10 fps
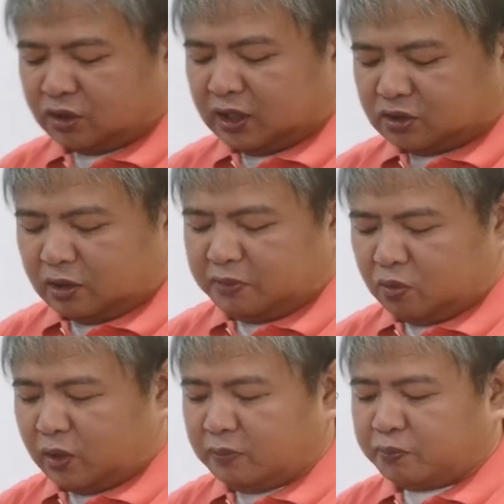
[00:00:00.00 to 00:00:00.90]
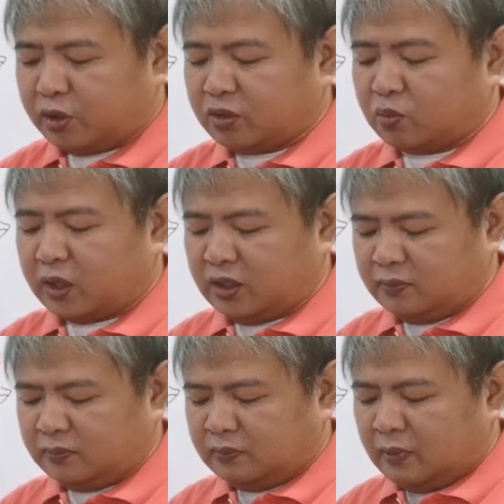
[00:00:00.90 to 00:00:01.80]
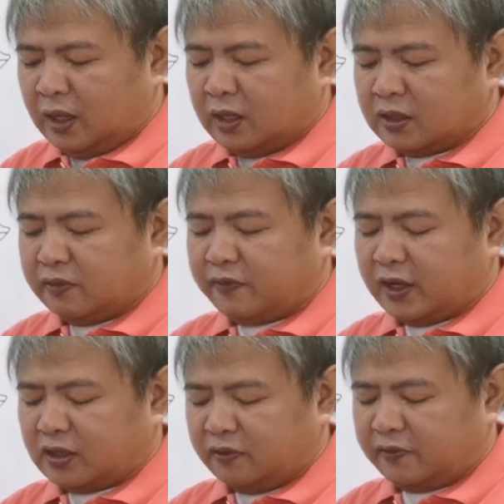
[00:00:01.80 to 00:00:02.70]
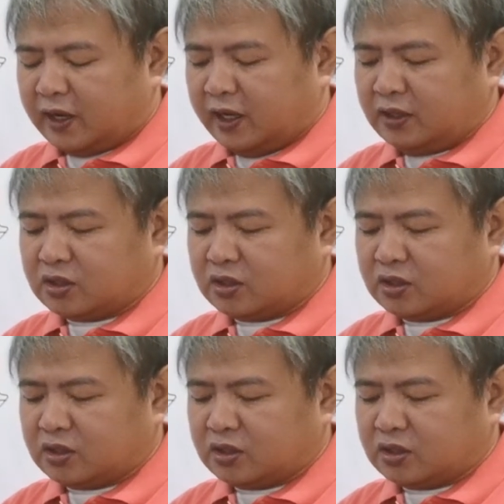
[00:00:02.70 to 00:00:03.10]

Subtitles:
So that's going to be 1.1 divide.